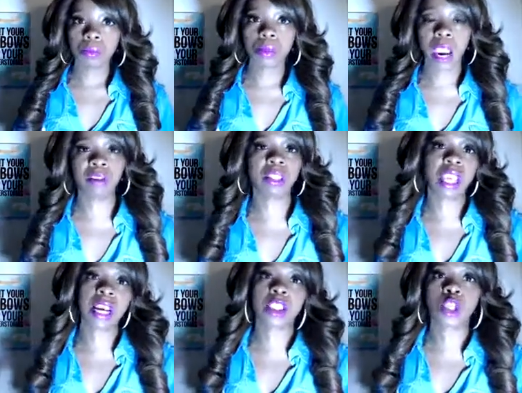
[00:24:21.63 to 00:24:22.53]

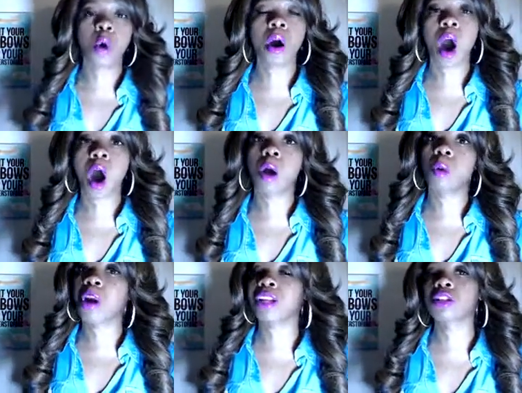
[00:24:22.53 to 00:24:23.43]
everything that's going on.
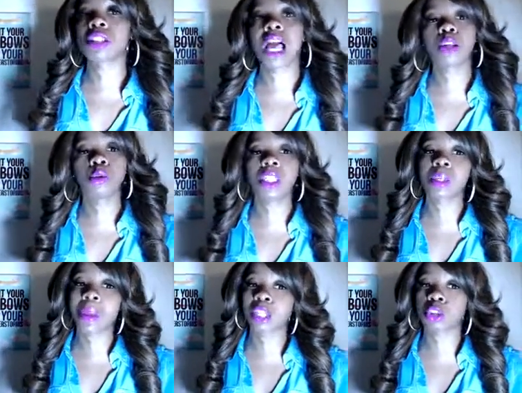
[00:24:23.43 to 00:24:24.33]
Proctor's like, you need to
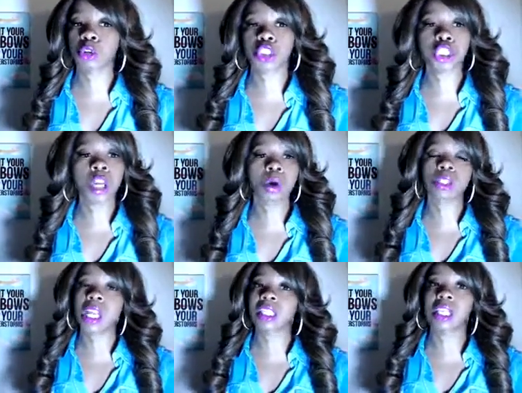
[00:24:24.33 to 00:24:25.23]
make sure she knows
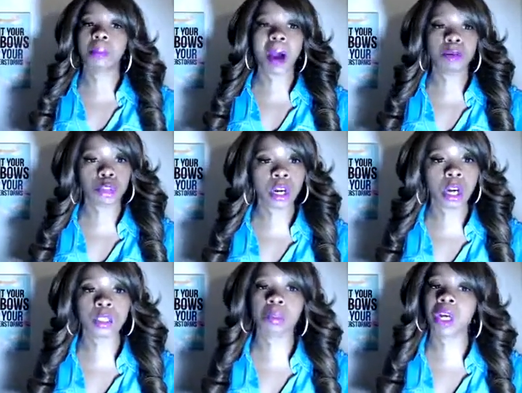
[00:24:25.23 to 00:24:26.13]
nothing about
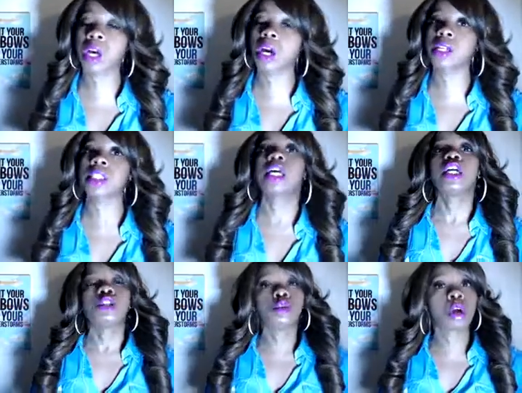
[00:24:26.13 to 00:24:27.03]
drugs because,
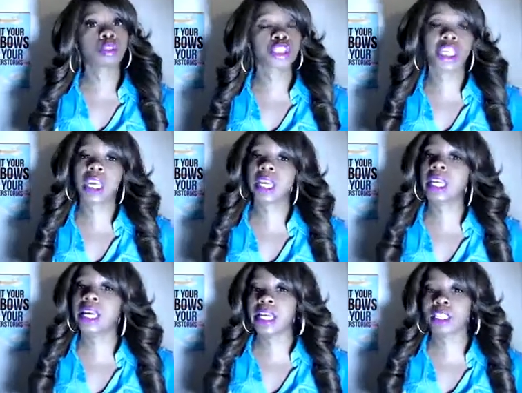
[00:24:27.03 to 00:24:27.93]
she
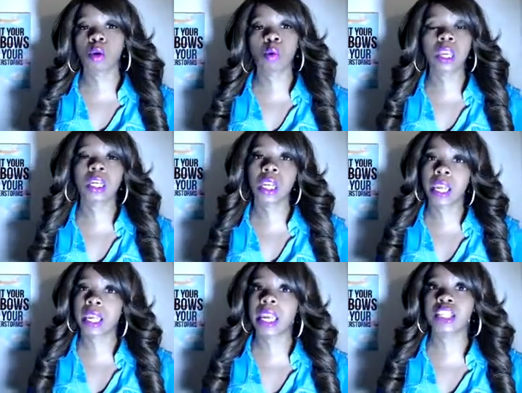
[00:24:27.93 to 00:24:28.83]
is a weak
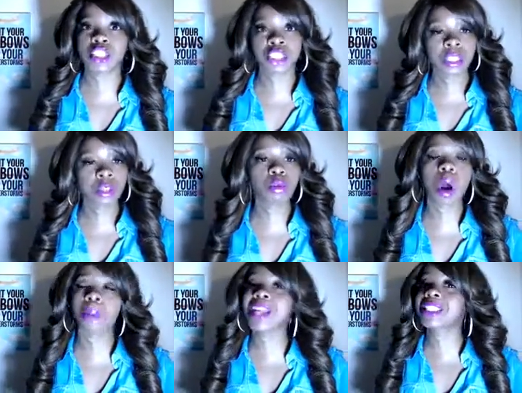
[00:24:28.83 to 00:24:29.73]
link. And,
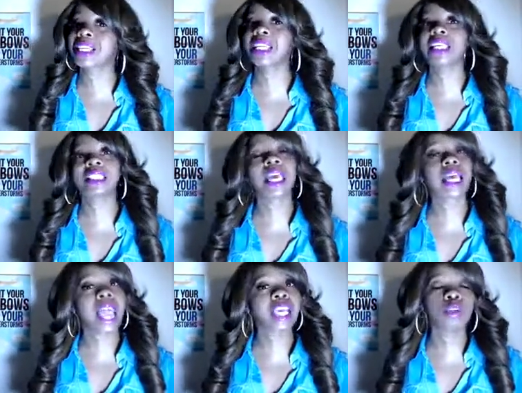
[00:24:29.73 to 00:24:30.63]
basically saying,
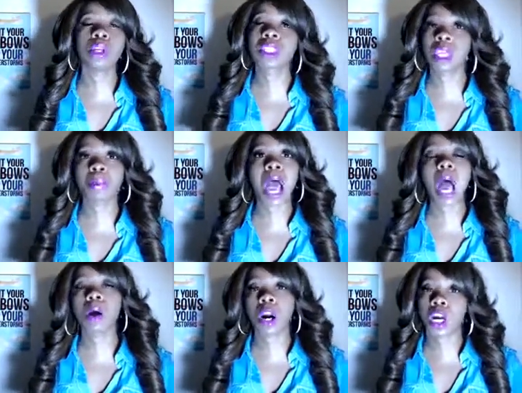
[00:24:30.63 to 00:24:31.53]
like, you need to keep an
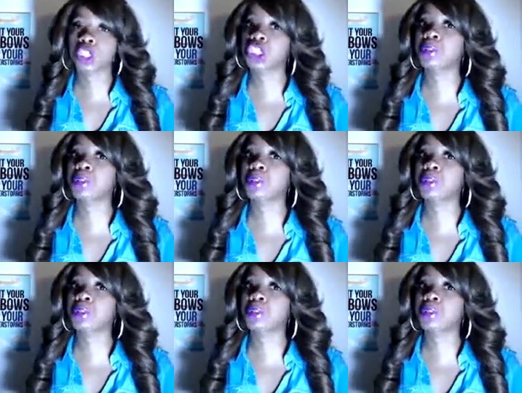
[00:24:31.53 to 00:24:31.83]
eye on her because she